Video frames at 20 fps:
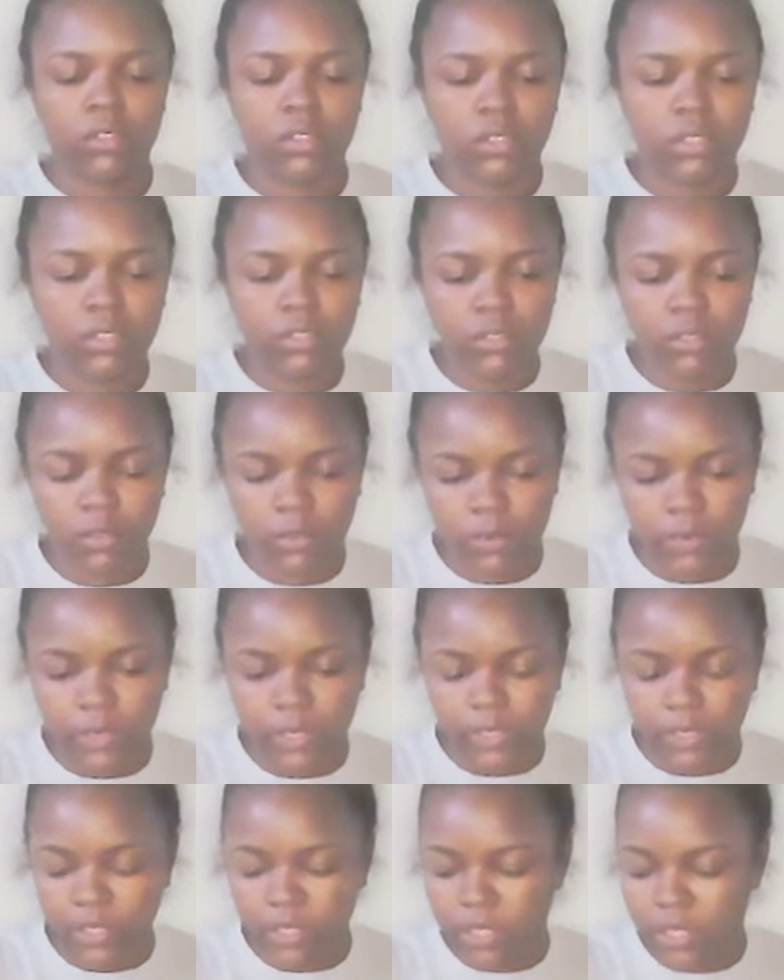These don't
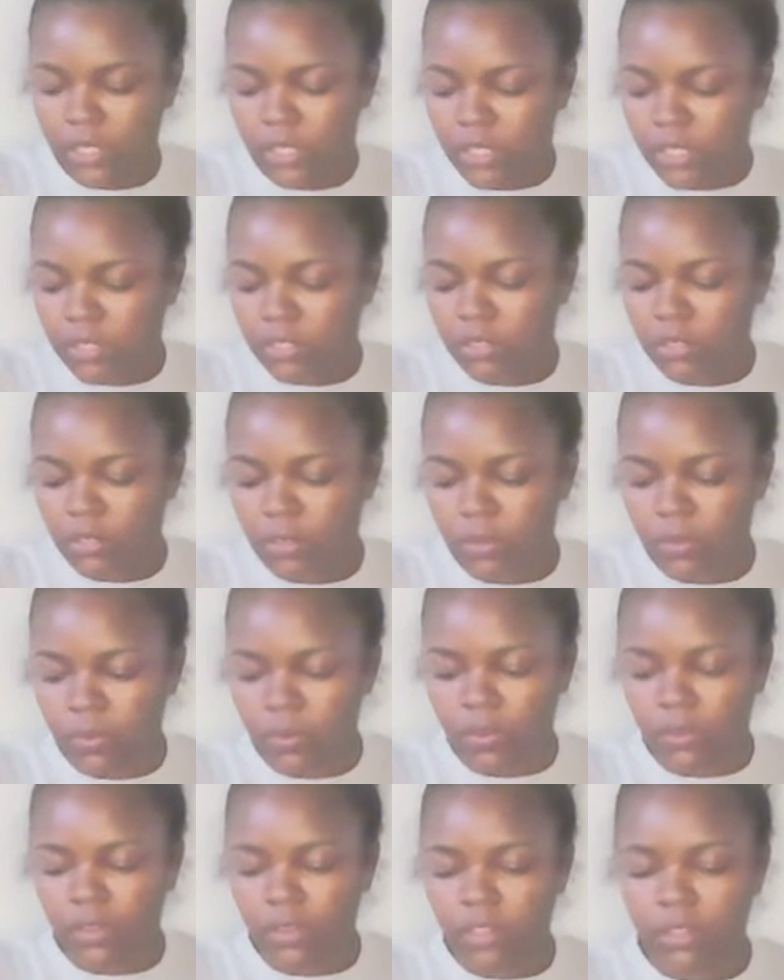work. So
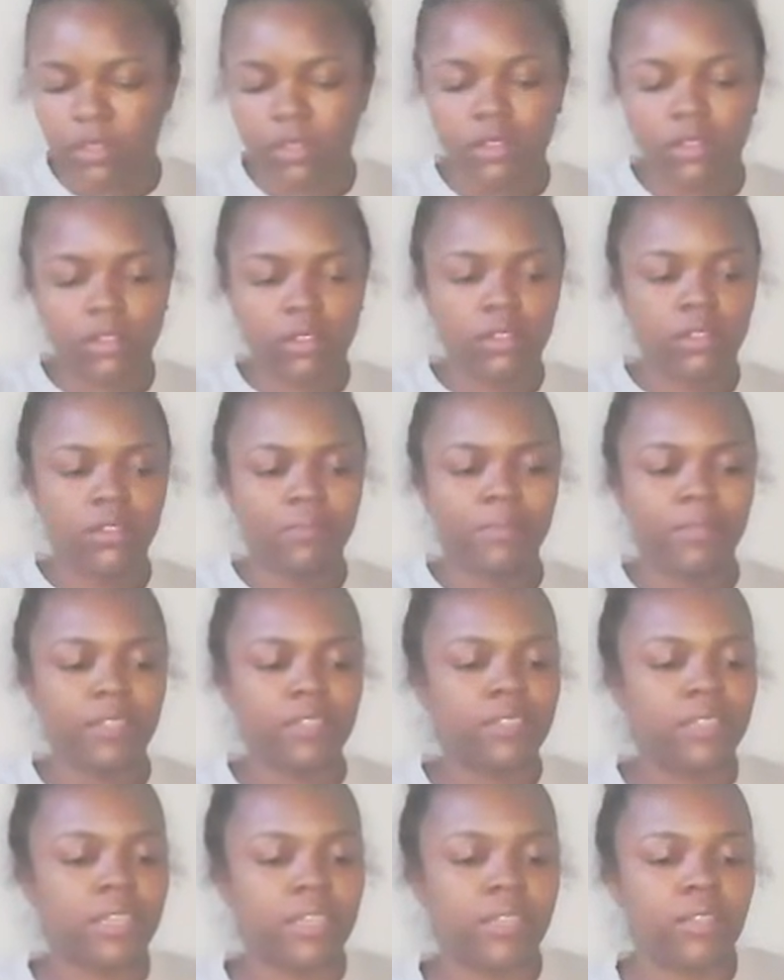the
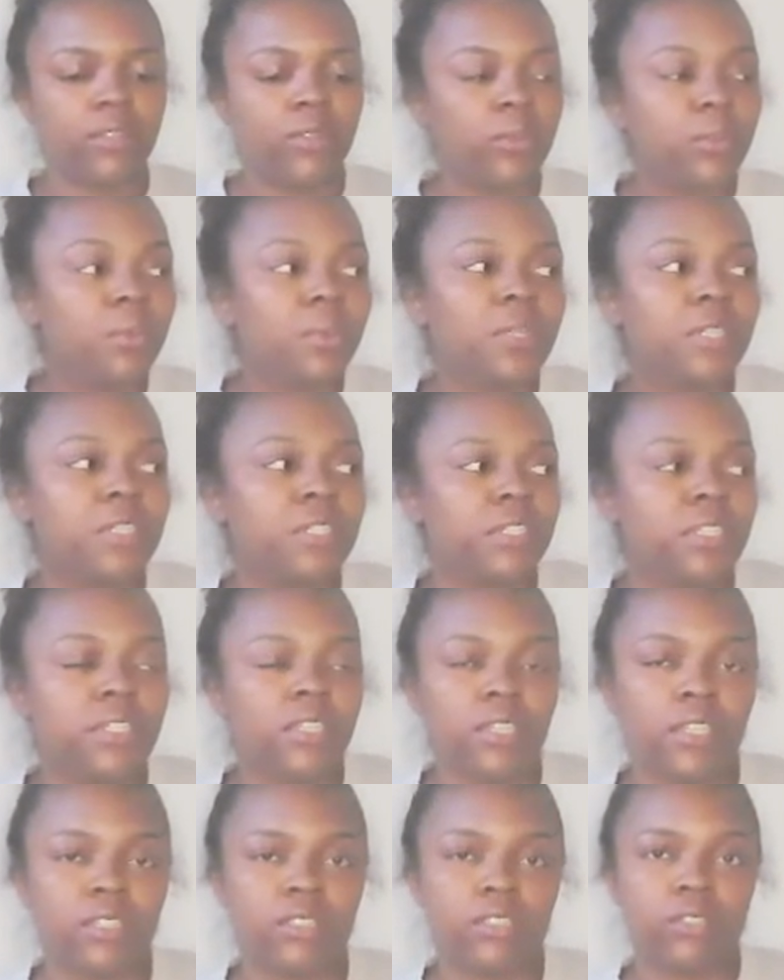beads that do work
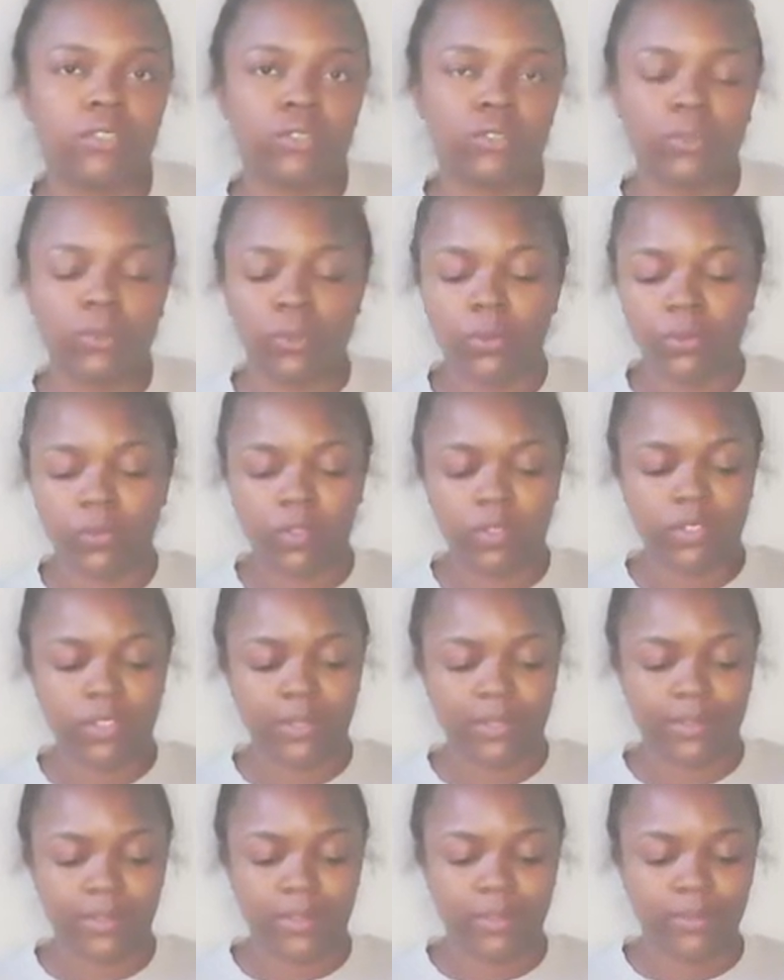is a
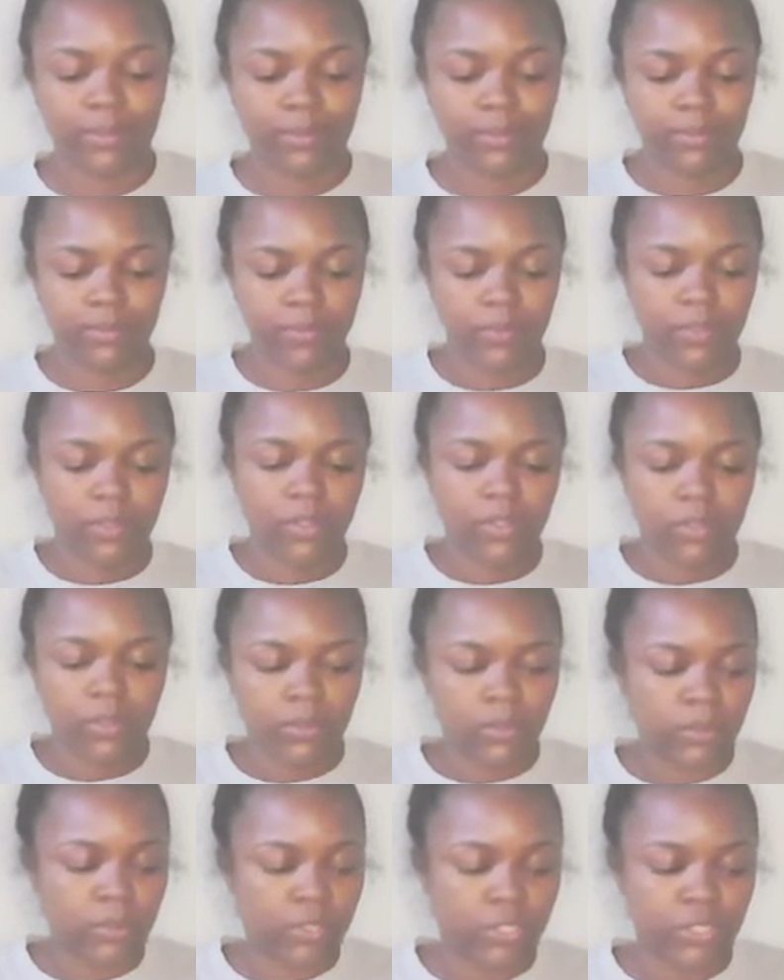2/0,
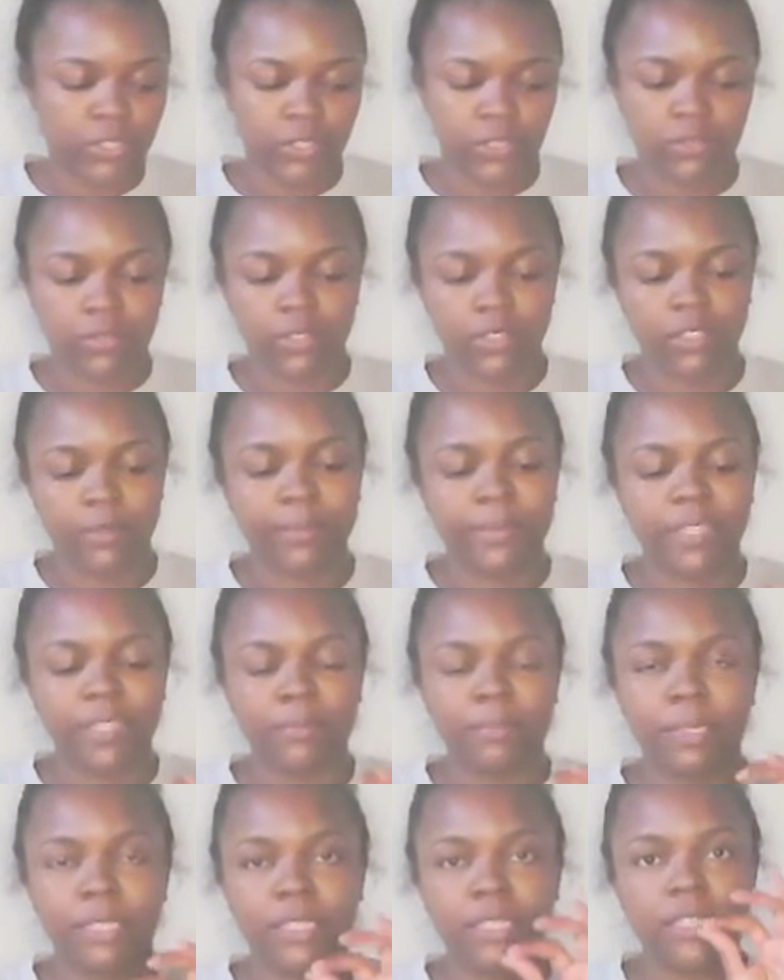which is a really
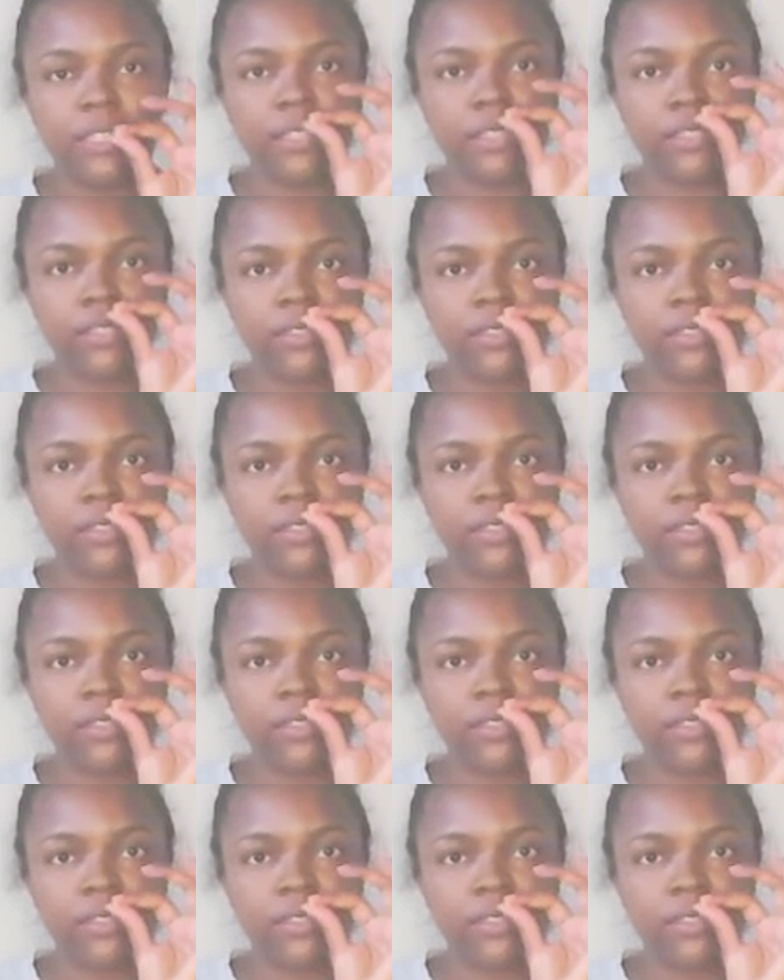big bead.